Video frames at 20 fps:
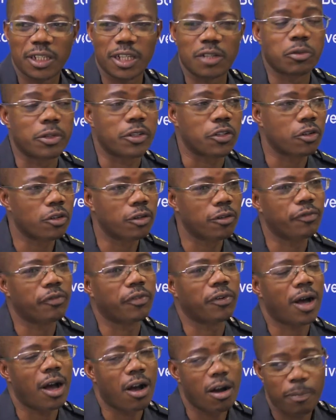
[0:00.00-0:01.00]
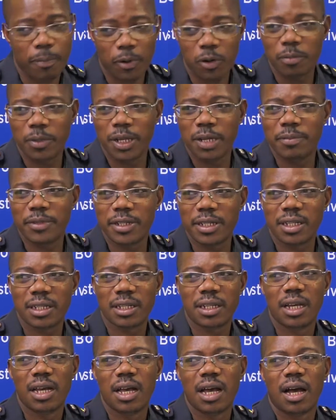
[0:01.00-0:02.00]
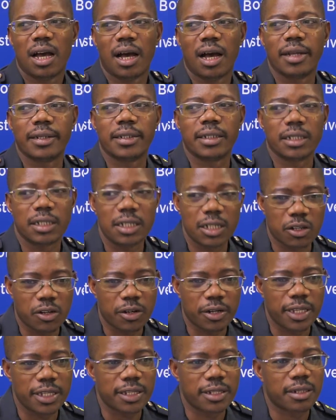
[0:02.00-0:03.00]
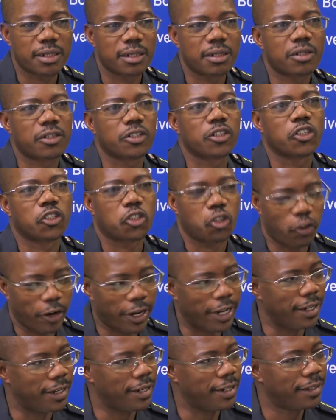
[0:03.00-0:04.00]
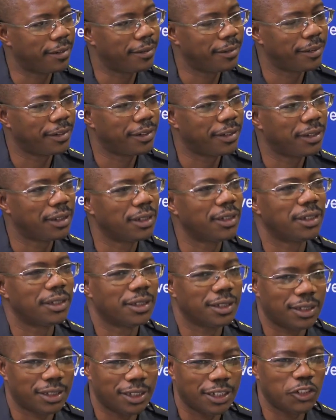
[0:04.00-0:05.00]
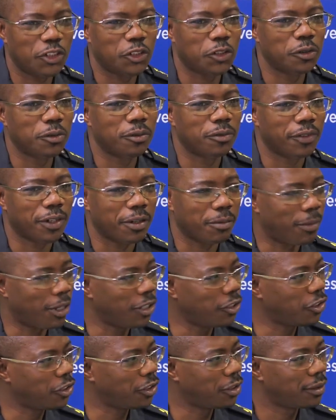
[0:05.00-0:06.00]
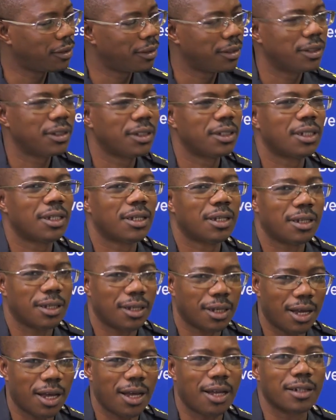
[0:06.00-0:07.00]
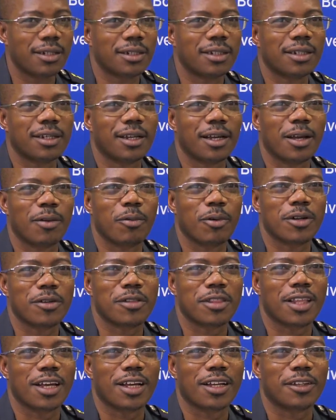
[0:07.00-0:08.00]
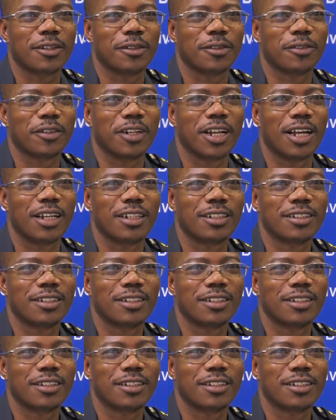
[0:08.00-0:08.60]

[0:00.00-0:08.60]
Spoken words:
that we solve our problems and increase trade. Thank you very much, and I want to thank you for that.